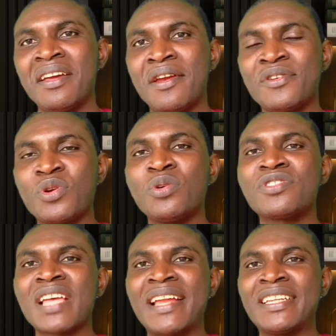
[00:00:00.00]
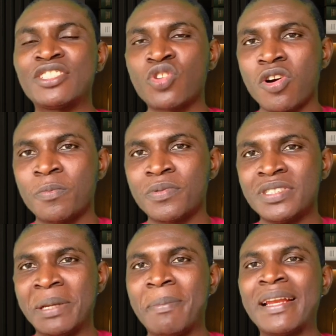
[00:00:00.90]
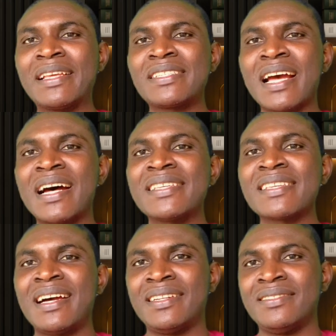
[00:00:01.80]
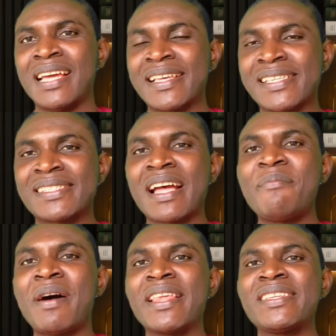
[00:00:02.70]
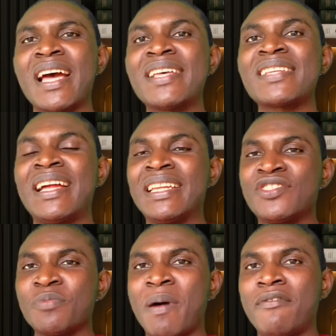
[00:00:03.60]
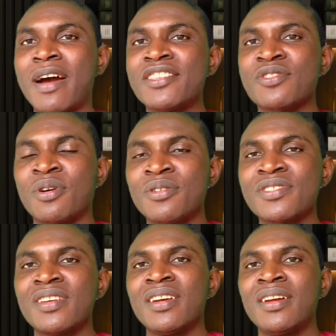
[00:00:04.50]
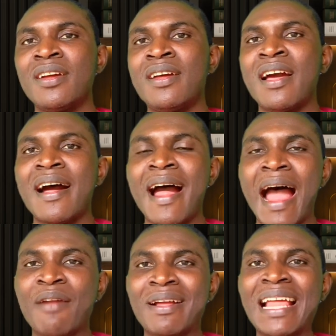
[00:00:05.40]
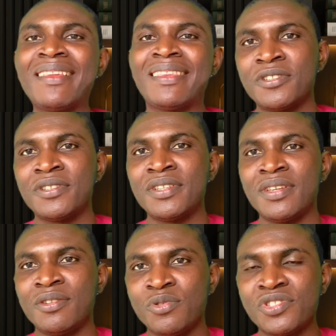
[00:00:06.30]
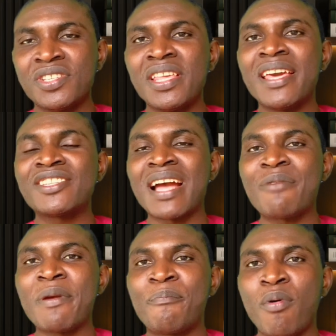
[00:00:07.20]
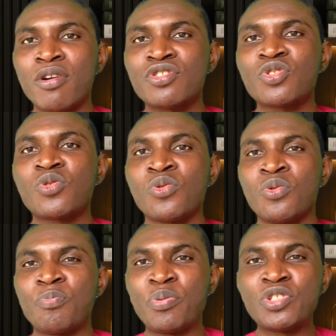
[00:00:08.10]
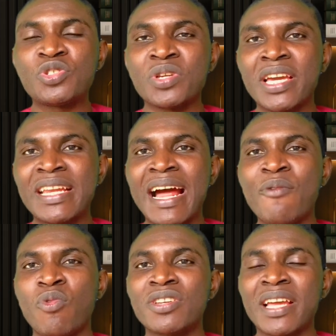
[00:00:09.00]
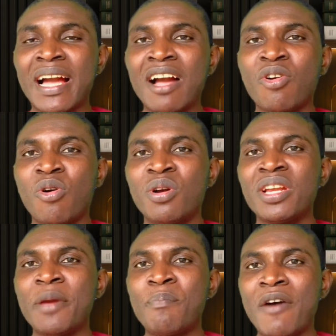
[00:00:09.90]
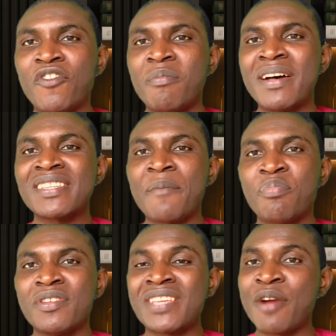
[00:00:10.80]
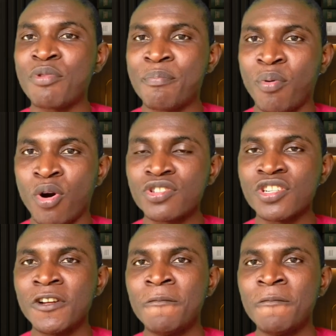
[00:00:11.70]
those at the top, the managers and the assistant managers and the supervisors, rather using HR report to put together what they can call a performance appraisal report